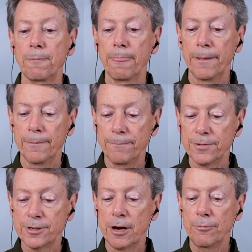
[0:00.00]
the
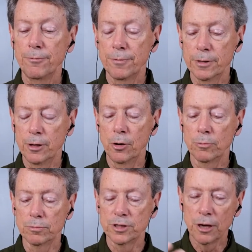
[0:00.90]
self, you know,
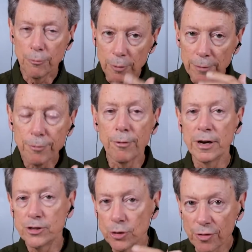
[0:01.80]

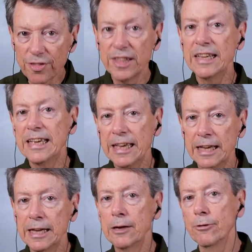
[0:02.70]
self-referential
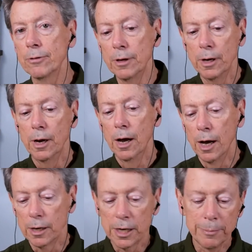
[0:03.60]
thinking,
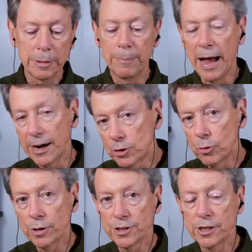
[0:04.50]
uh, coming back to
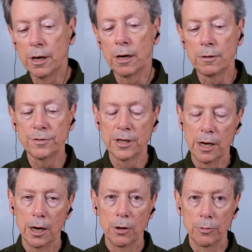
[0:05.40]
ourselves.
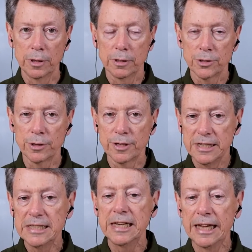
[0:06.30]
We start
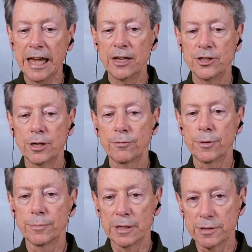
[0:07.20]
disengaging
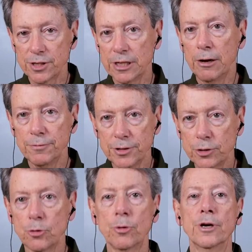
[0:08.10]
from the
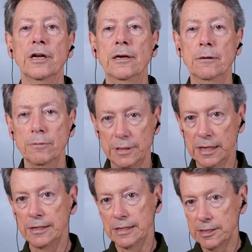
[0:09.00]
self-story we
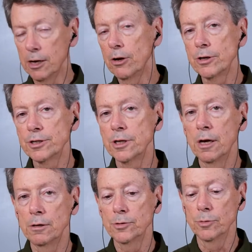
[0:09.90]
tend to tell
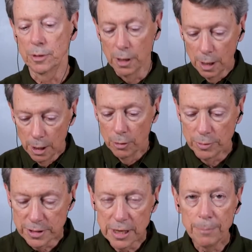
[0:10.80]
ourselves. We
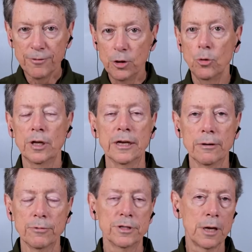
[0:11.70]
we stop fueling it.
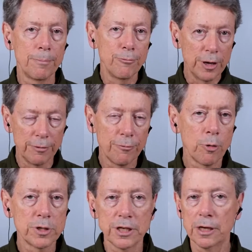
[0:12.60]
We stop
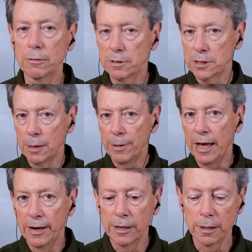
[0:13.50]
reinforcing it. We stop
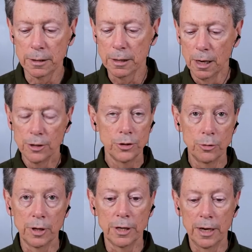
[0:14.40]
adding it
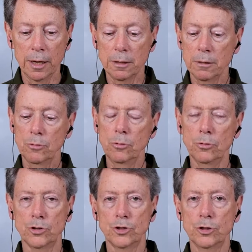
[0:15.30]
to it, and
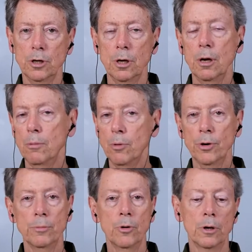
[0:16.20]
whoosh,
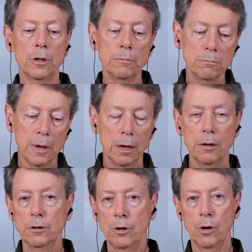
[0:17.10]
more and more,
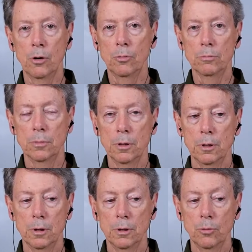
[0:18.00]
you know,
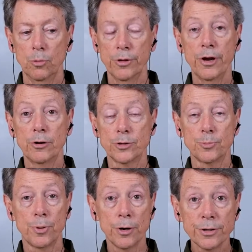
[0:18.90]
where there's
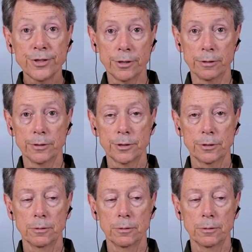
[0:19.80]
persons,